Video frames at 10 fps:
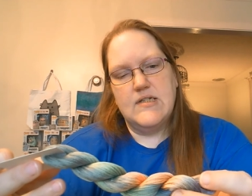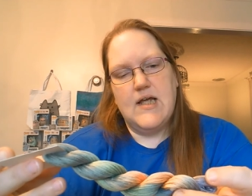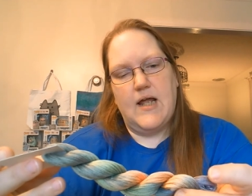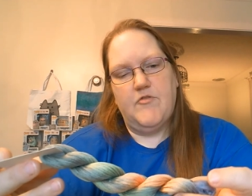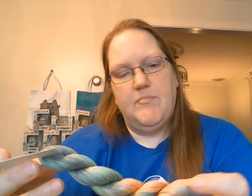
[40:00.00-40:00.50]

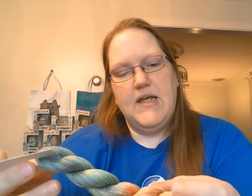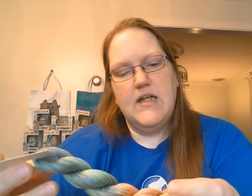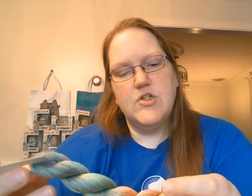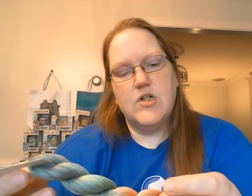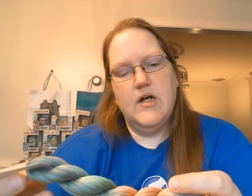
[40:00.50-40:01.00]
kind of
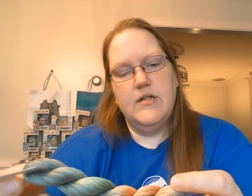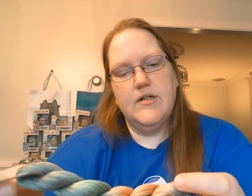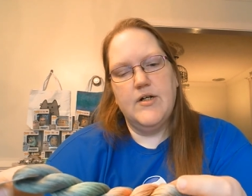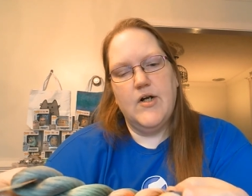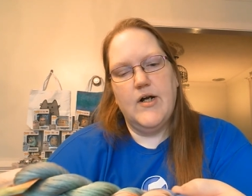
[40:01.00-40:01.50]
peach
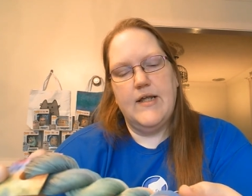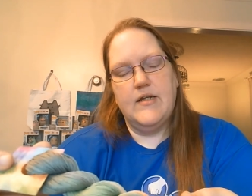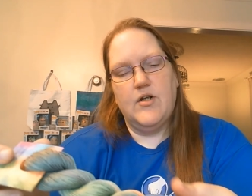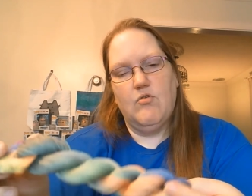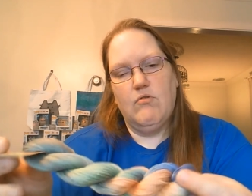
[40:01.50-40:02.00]
color and
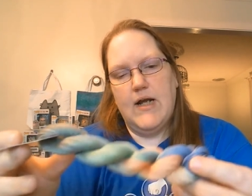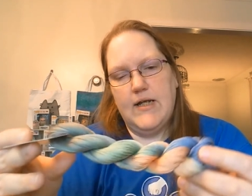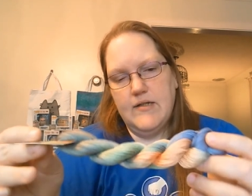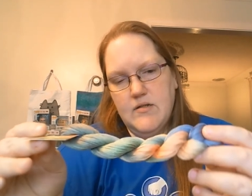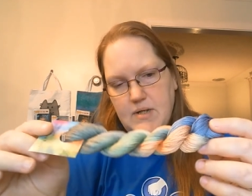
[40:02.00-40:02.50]
then gray
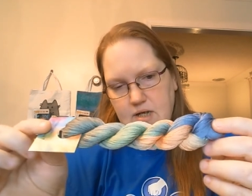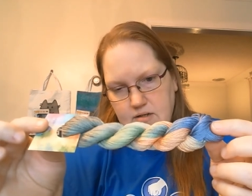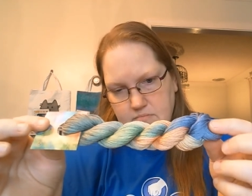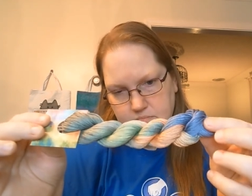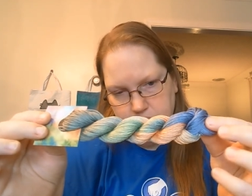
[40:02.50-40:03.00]
at the
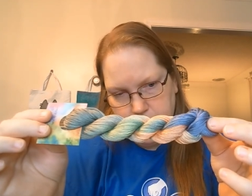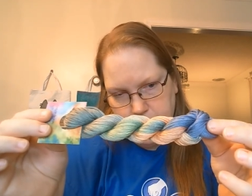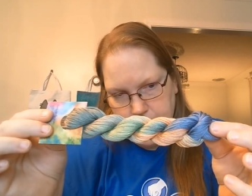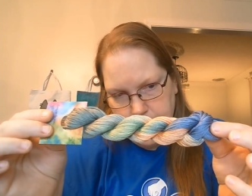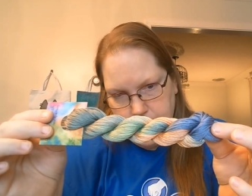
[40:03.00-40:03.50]
bottom.
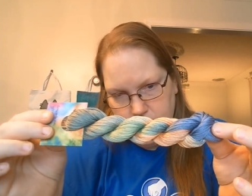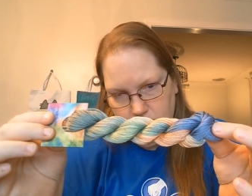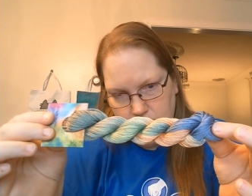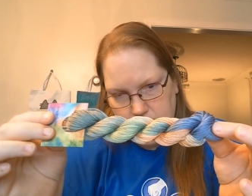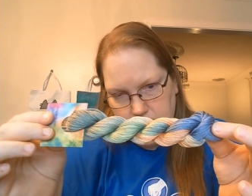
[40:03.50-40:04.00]

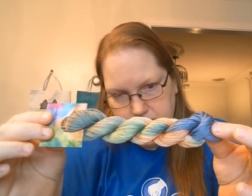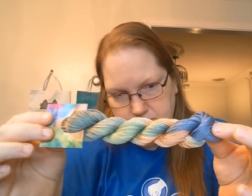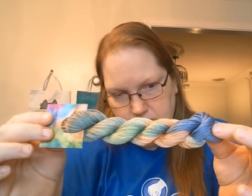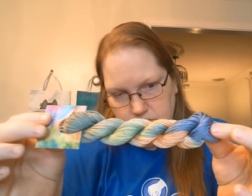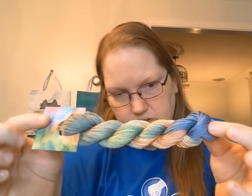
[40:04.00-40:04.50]
Really nice
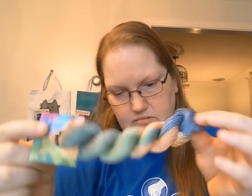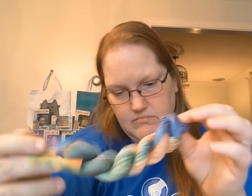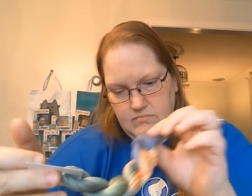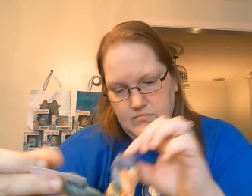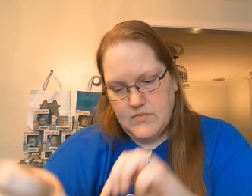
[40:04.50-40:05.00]
muted
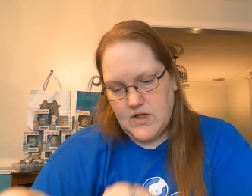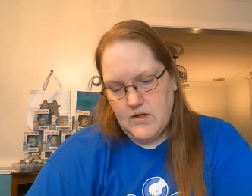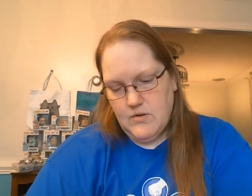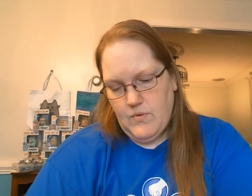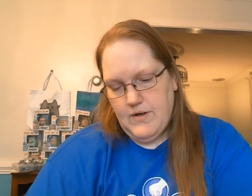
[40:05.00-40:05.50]

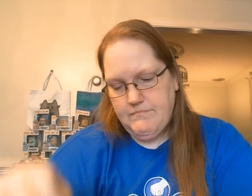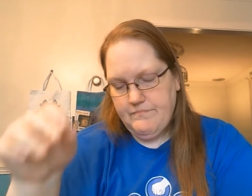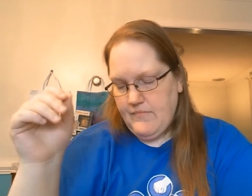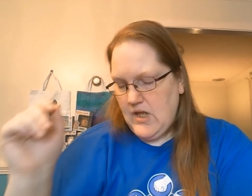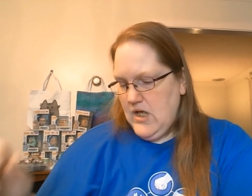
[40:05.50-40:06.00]
colorway.
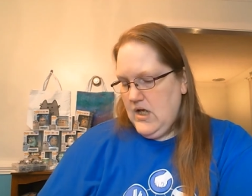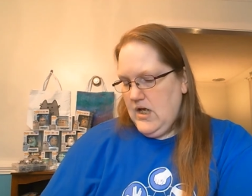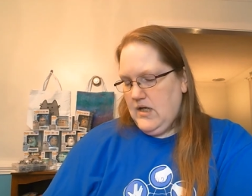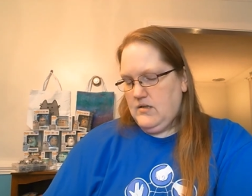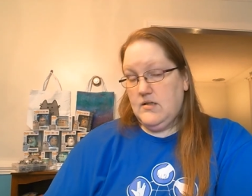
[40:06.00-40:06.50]

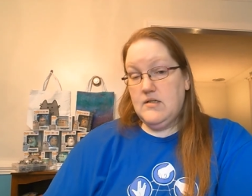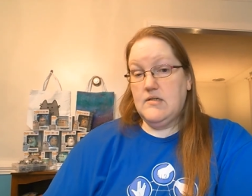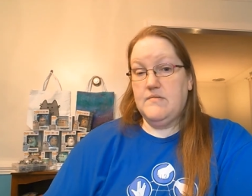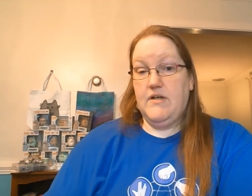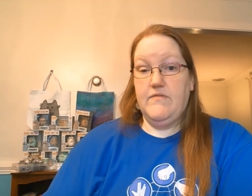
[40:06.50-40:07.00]
And this
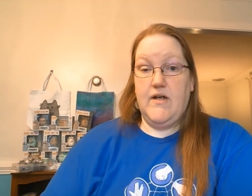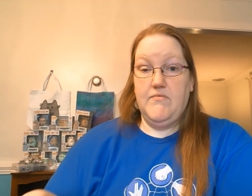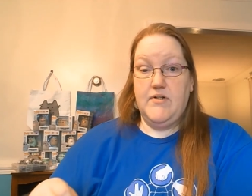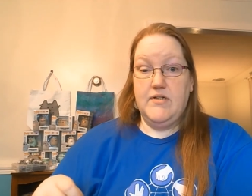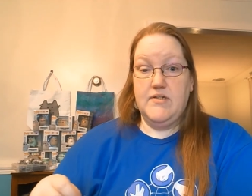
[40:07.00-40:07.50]
is my
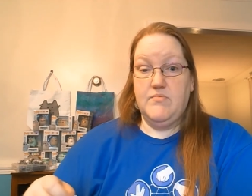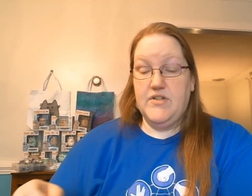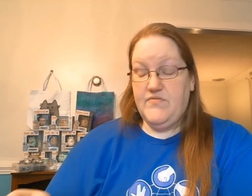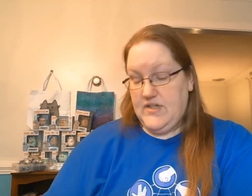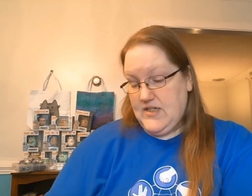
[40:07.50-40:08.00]
favorite. This one
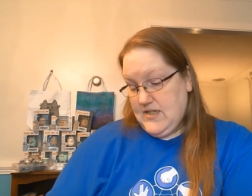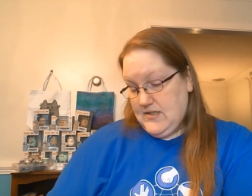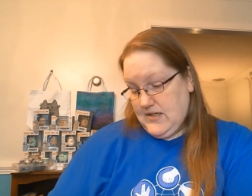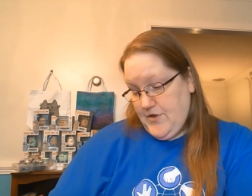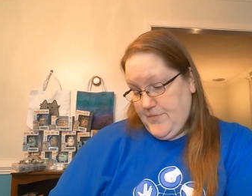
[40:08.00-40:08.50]
is
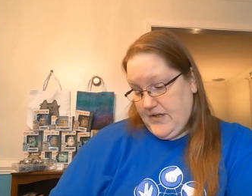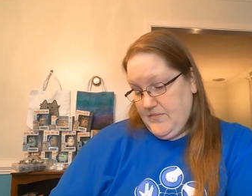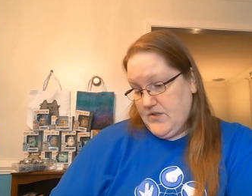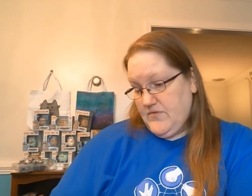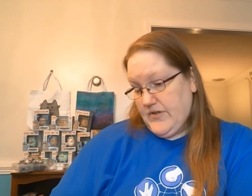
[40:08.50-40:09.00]
fantastic. I hope it
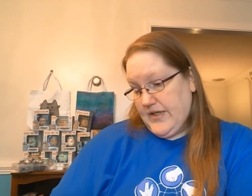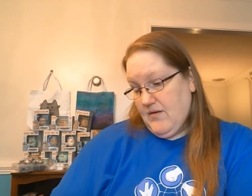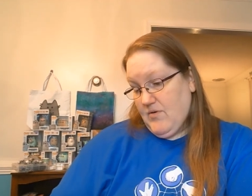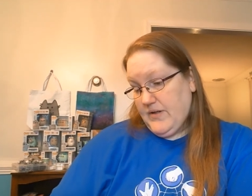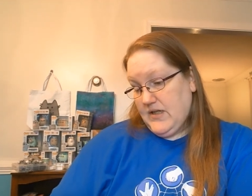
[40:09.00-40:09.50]
comes off on
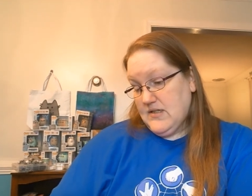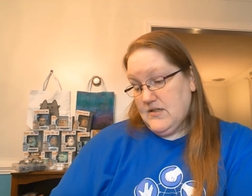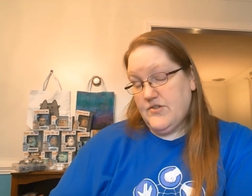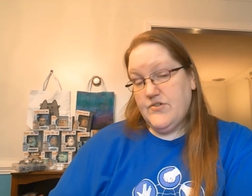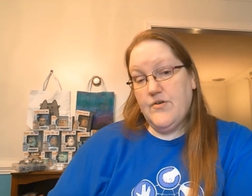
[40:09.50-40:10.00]
camera because it
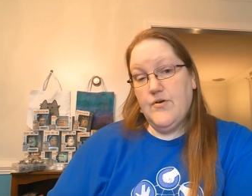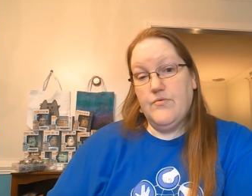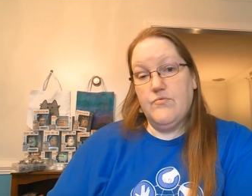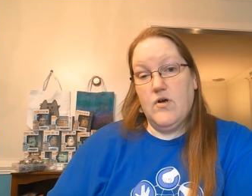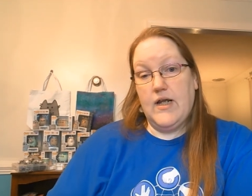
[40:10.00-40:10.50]
is so
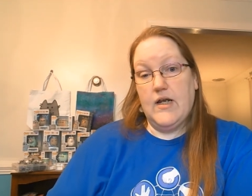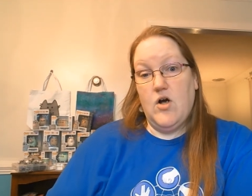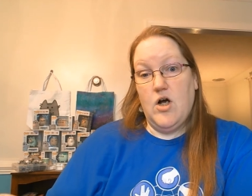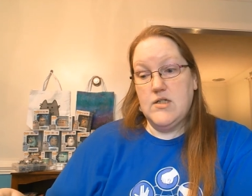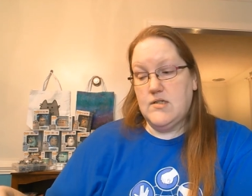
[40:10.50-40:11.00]
freaking
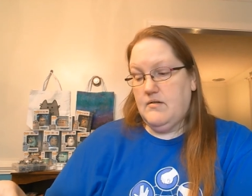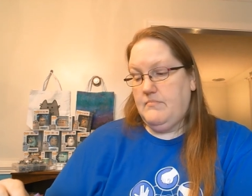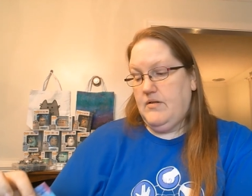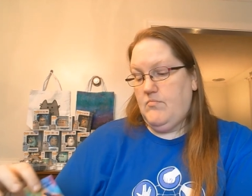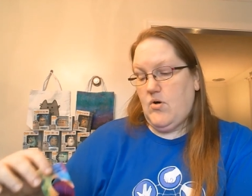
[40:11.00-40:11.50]

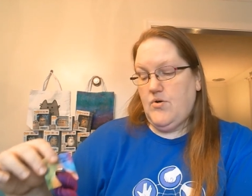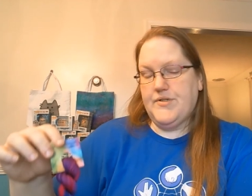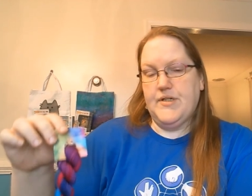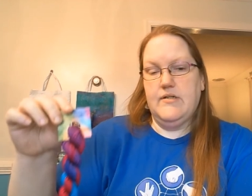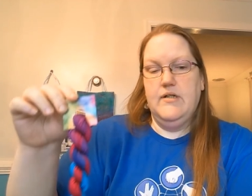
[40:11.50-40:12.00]
awesome in
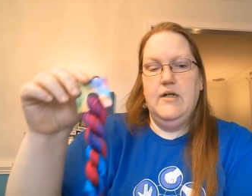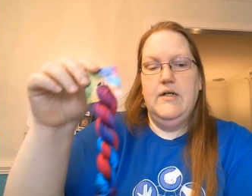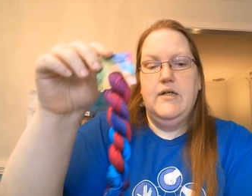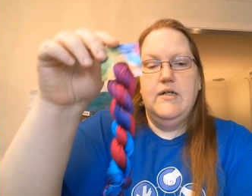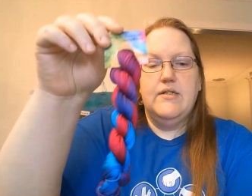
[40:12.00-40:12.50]
person.
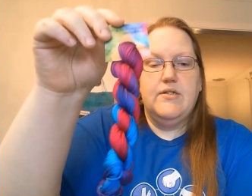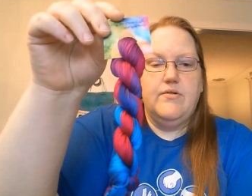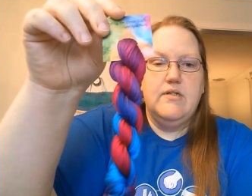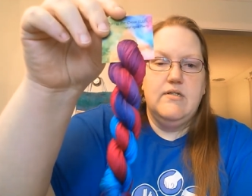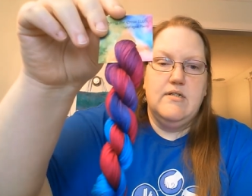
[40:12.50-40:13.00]
So
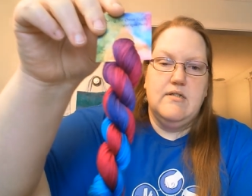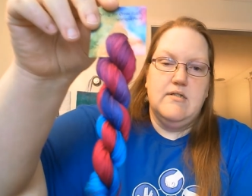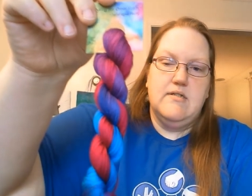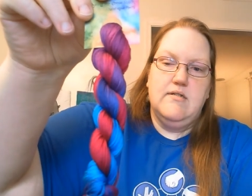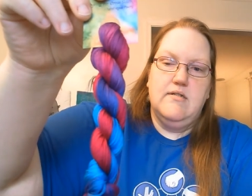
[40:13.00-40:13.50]
this
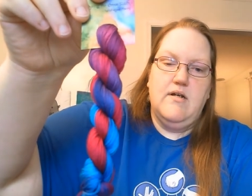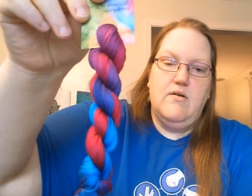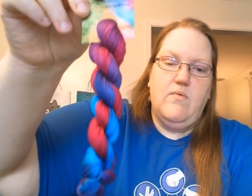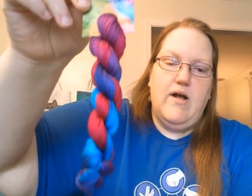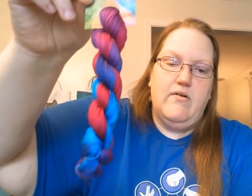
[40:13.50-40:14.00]
is, oh
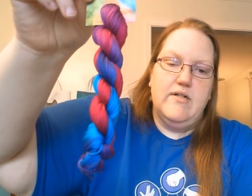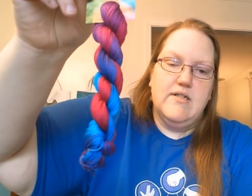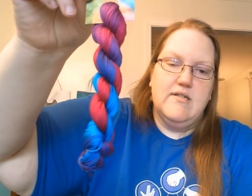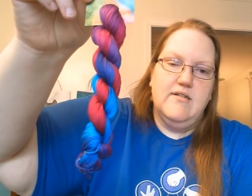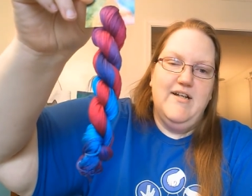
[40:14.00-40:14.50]
wow, it doesn't,